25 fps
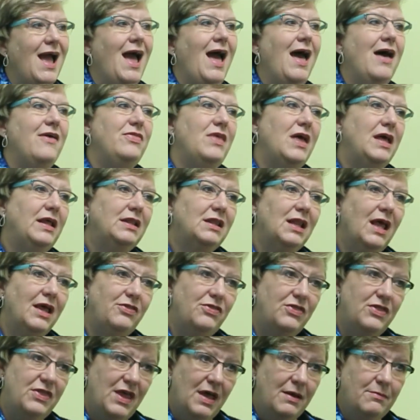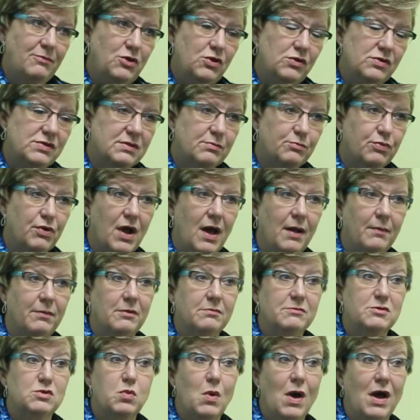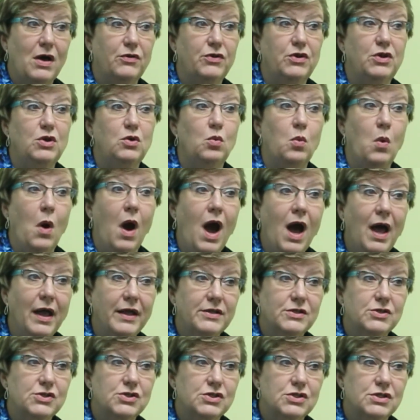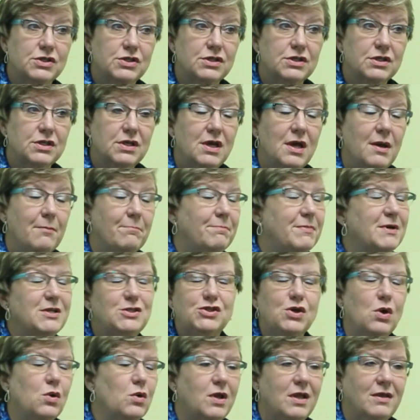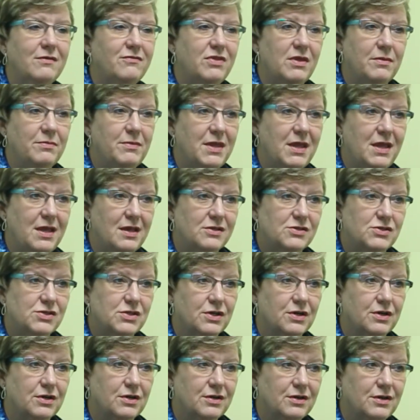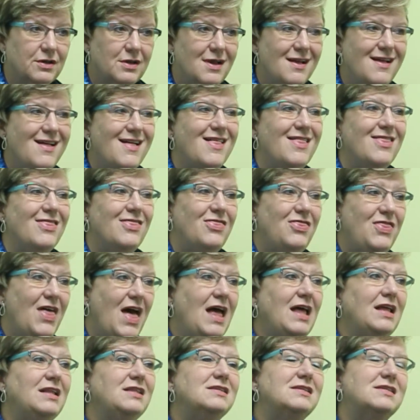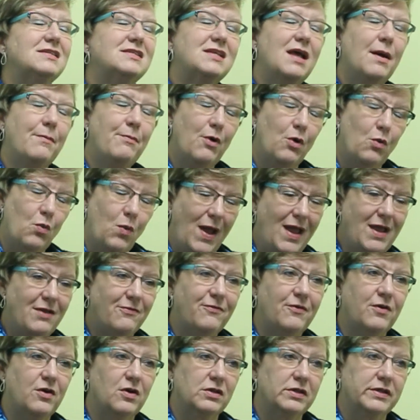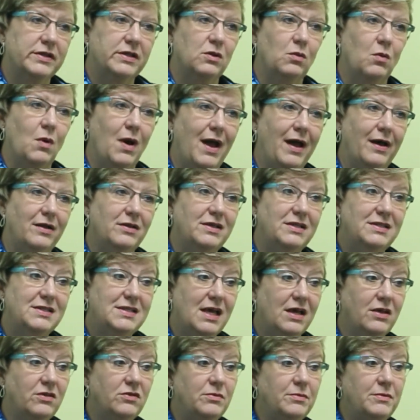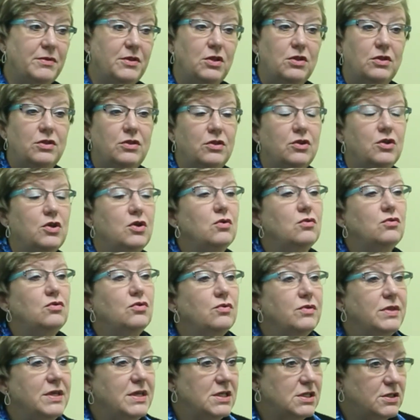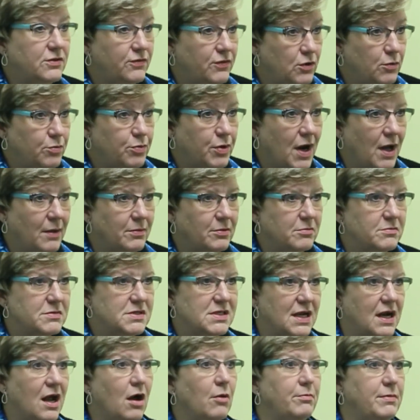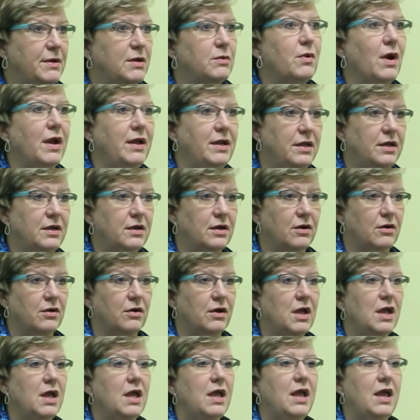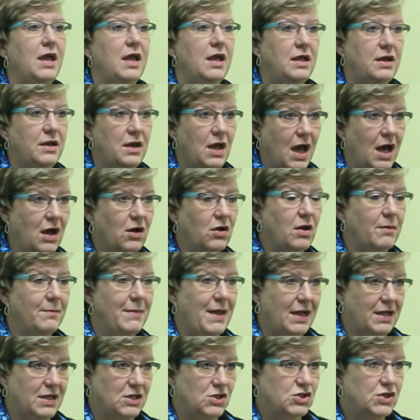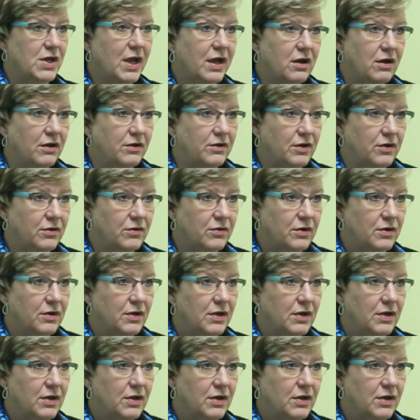And then let them do some problems while you watch, but don't give them the answer. Then step away for a little while and tell them, you do these few problems and I'll be right here and I'll come back and check on you.